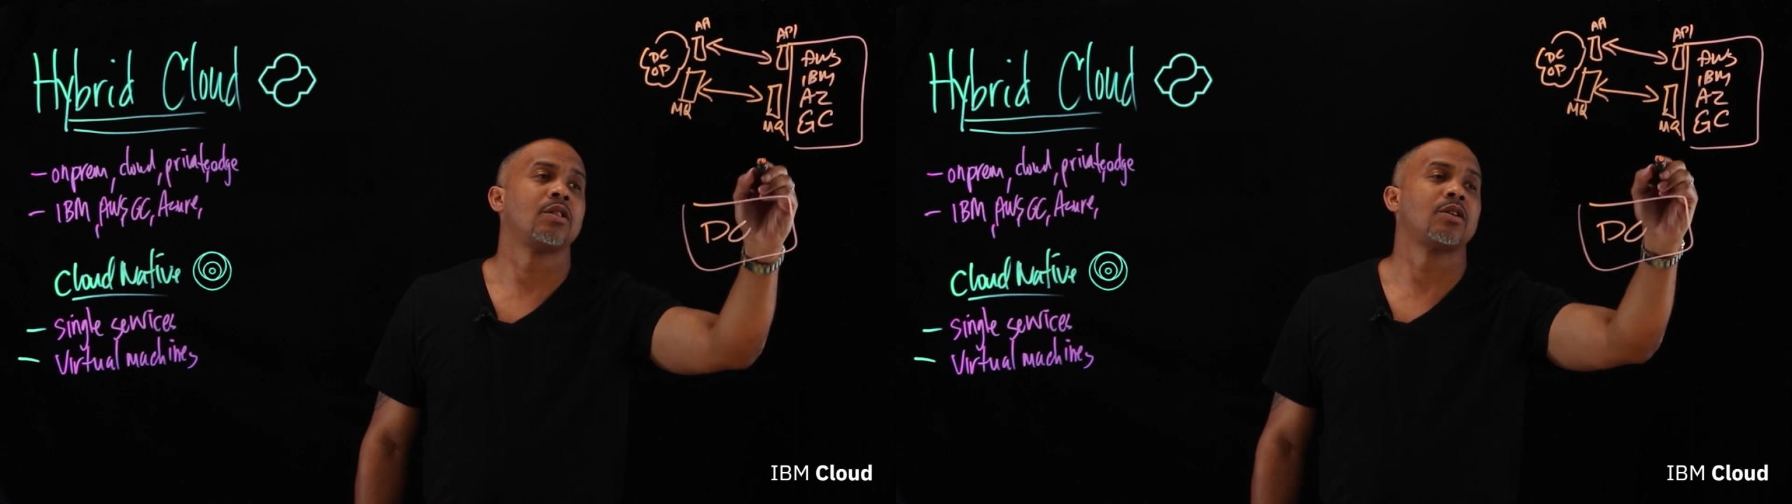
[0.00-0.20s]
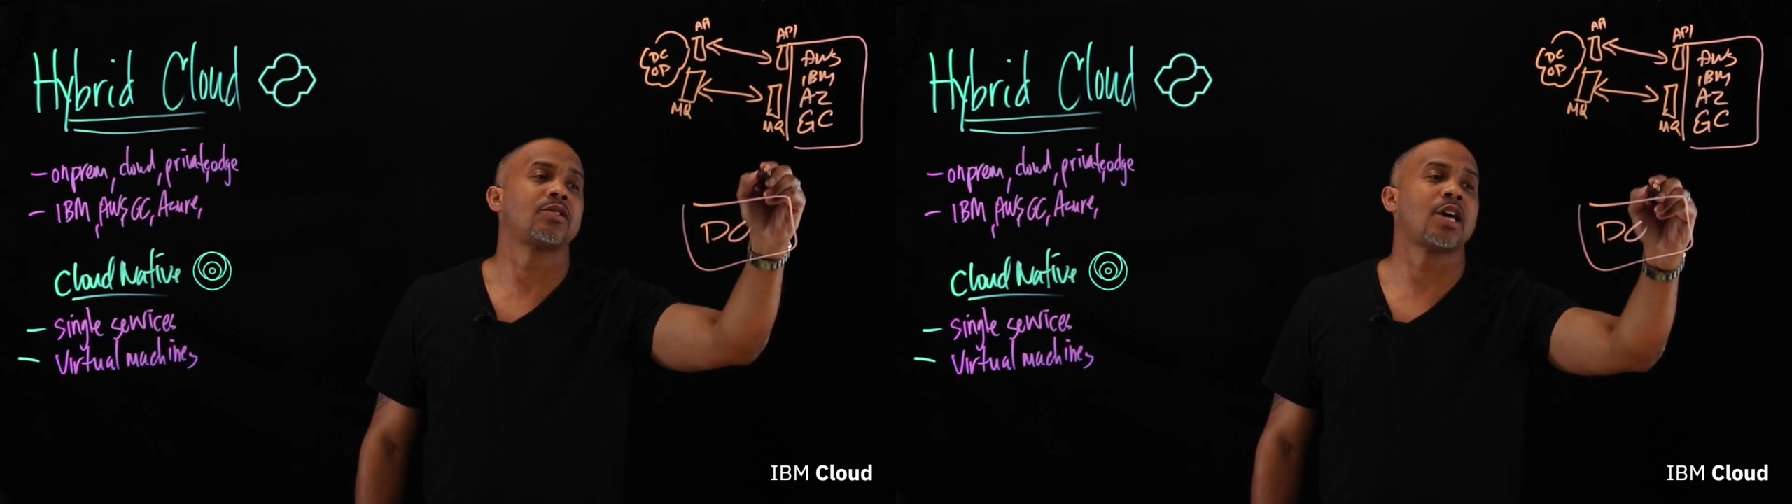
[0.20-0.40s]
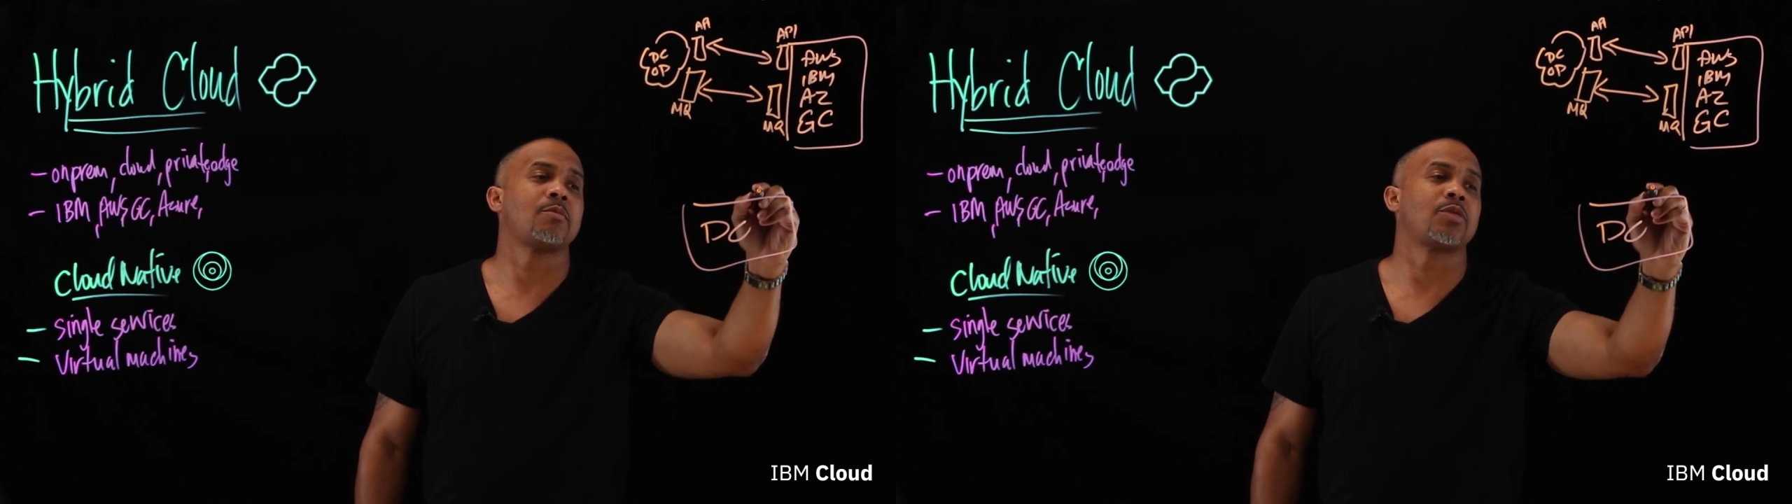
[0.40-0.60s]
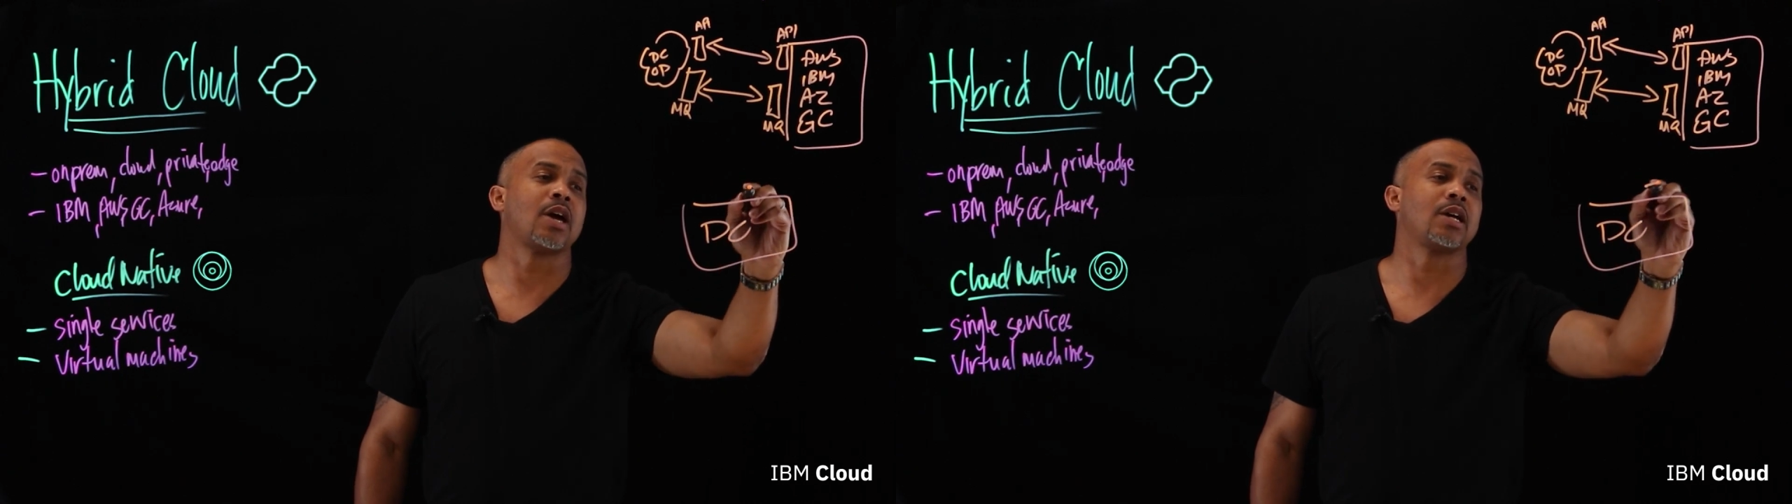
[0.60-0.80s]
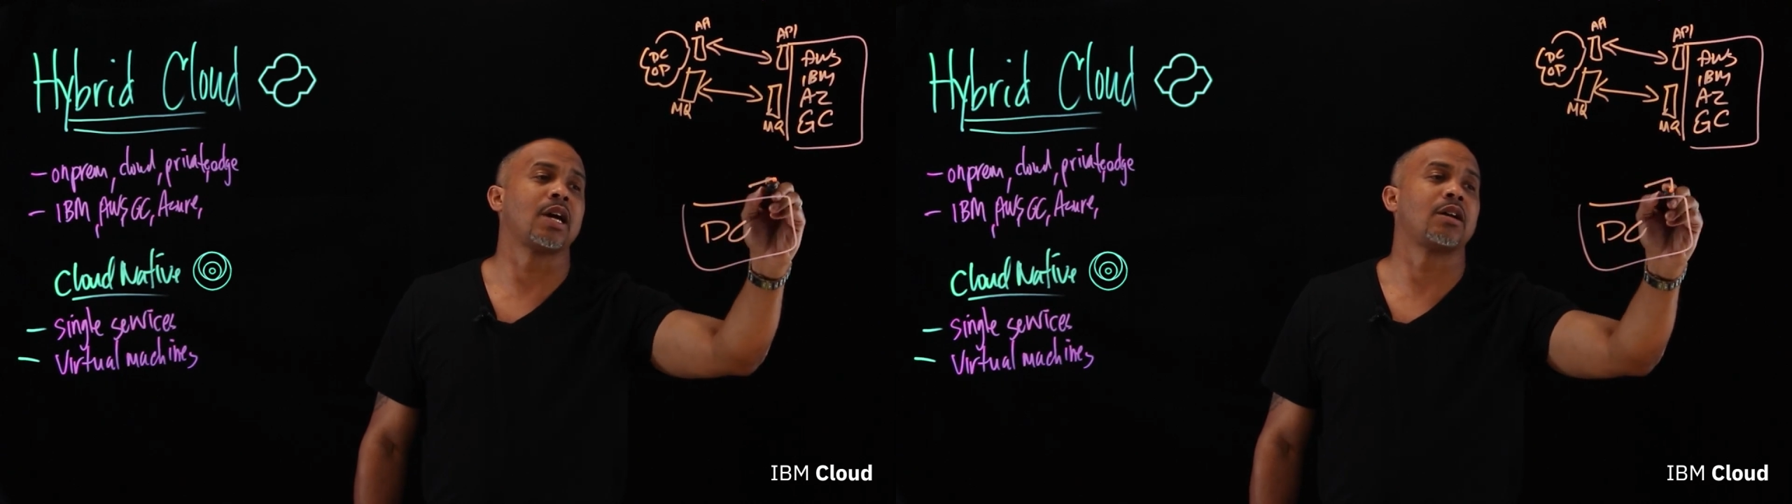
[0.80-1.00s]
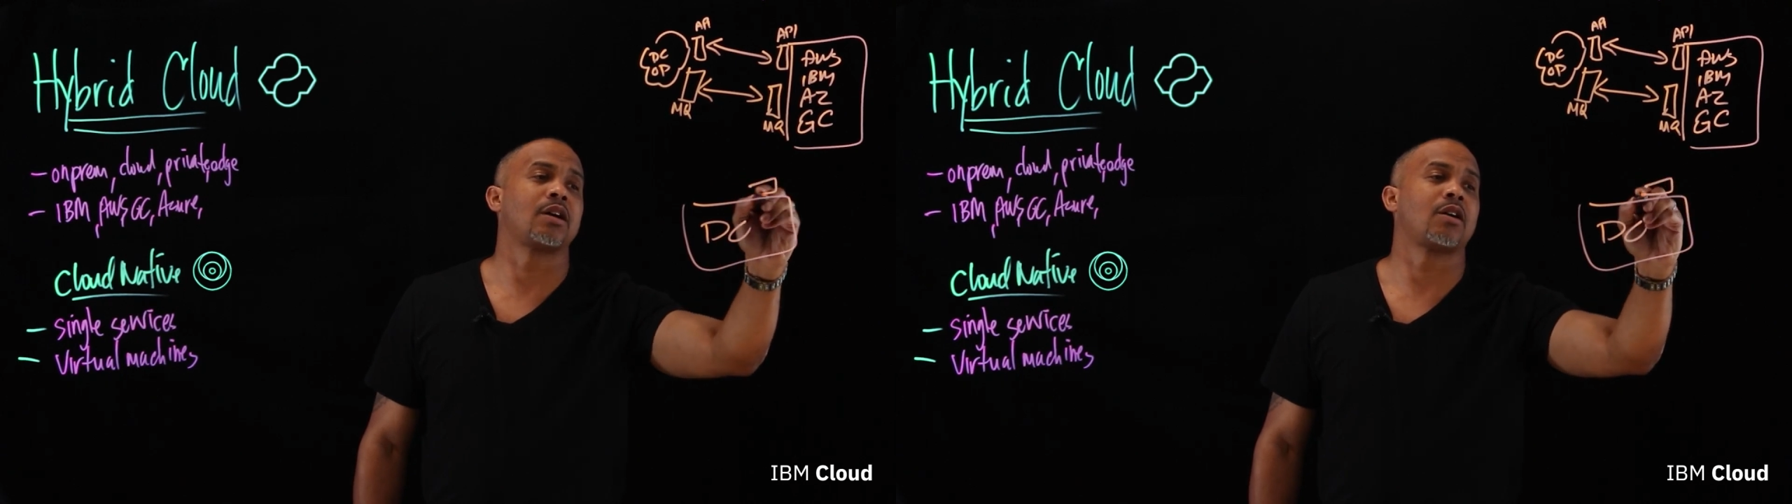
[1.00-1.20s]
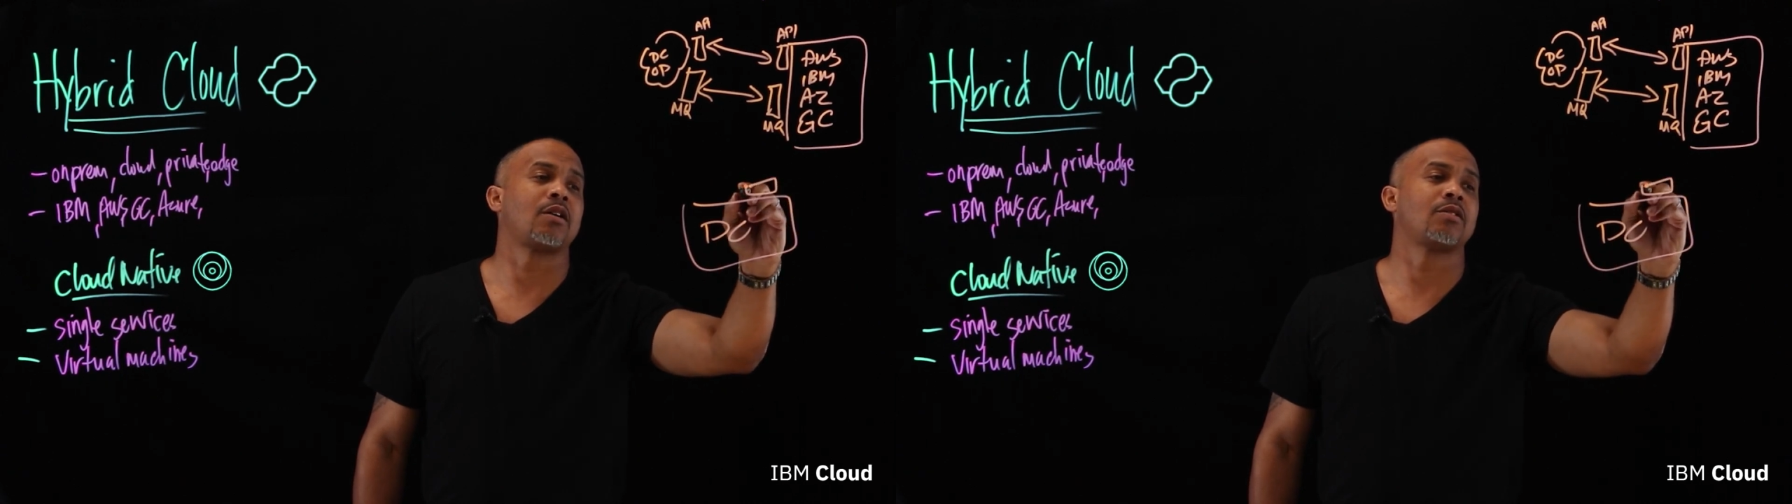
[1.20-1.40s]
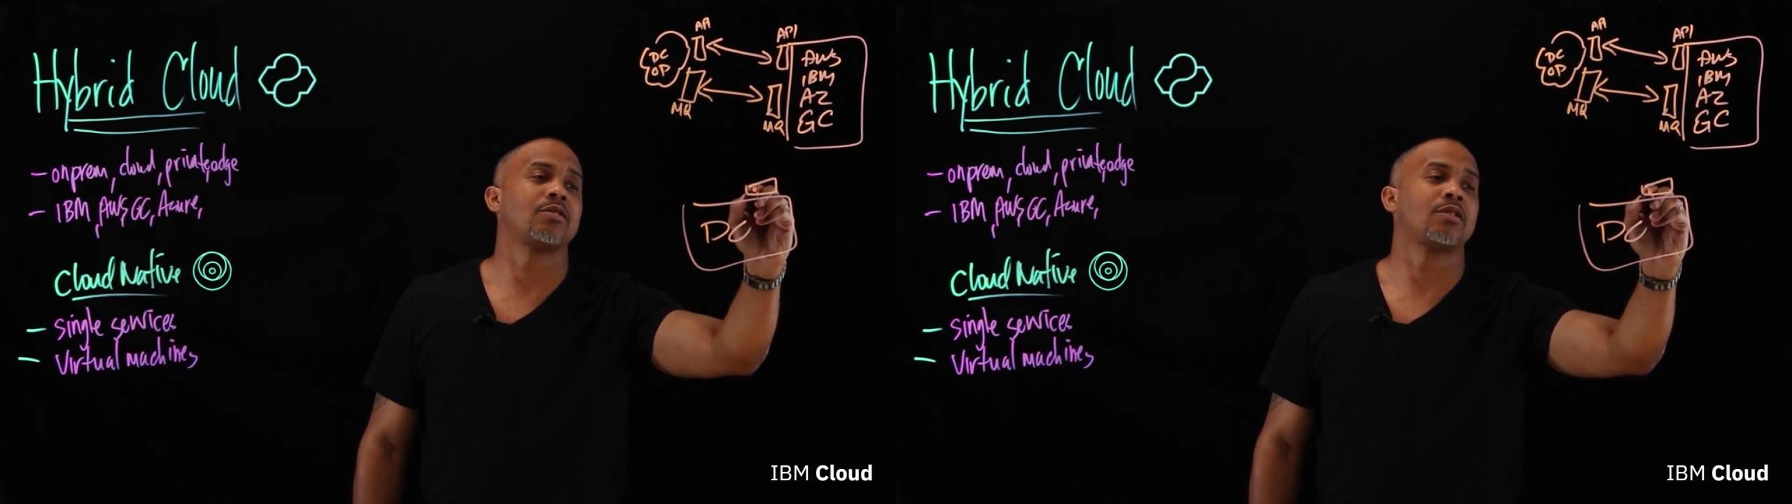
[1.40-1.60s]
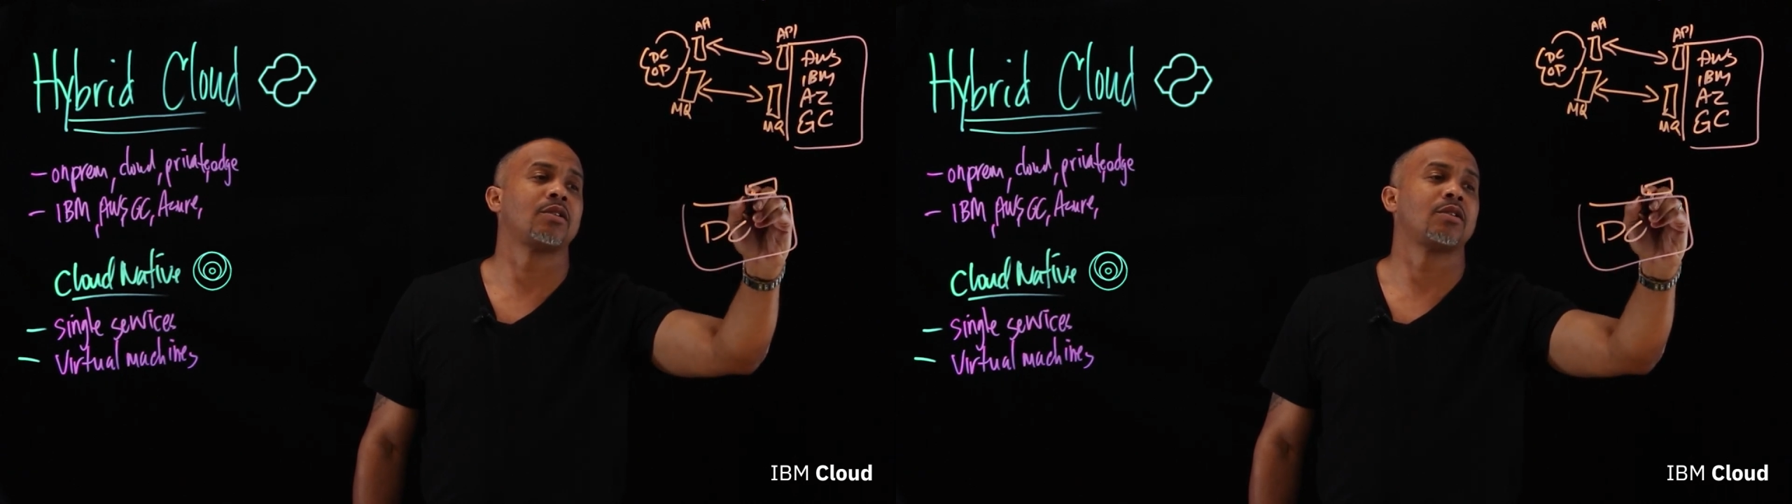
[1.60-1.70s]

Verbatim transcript: the same thing can occur.